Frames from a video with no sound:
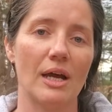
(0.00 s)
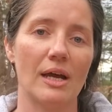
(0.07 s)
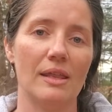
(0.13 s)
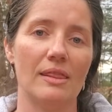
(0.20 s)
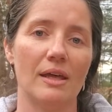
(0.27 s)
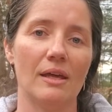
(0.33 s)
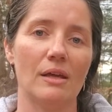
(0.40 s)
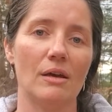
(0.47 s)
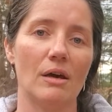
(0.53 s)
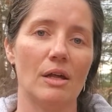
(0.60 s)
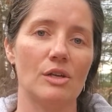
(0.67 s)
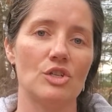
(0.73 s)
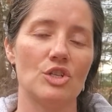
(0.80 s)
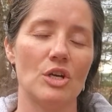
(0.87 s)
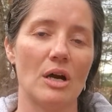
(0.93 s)
I then
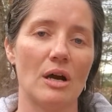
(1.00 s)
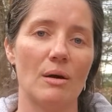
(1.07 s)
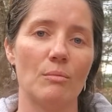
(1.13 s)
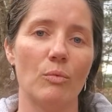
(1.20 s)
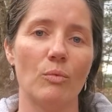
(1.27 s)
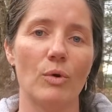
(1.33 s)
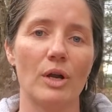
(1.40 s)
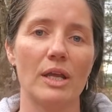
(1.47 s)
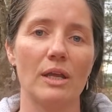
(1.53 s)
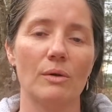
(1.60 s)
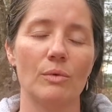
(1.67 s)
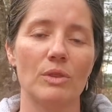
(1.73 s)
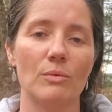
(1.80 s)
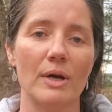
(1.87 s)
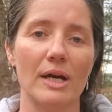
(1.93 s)
got a job working
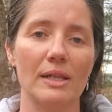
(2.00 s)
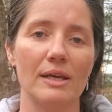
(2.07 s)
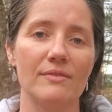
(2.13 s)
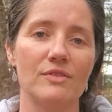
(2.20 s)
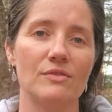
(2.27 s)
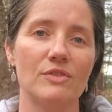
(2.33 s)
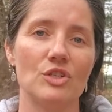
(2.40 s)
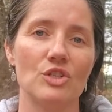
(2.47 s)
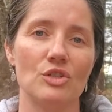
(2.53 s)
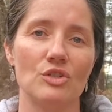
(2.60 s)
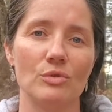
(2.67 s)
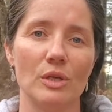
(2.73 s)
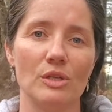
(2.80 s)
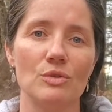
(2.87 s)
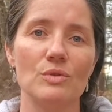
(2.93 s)
with the wildlife division
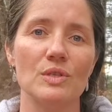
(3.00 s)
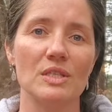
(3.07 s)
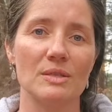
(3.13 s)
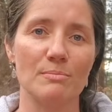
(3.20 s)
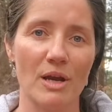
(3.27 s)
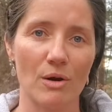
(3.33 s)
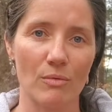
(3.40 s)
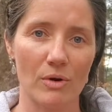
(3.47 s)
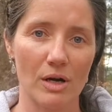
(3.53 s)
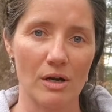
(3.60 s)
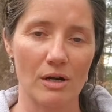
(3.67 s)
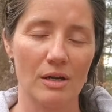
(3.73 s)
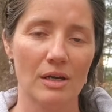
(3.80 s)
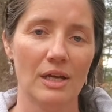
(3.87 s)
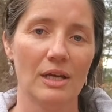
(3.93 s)
doing nuisance bear work.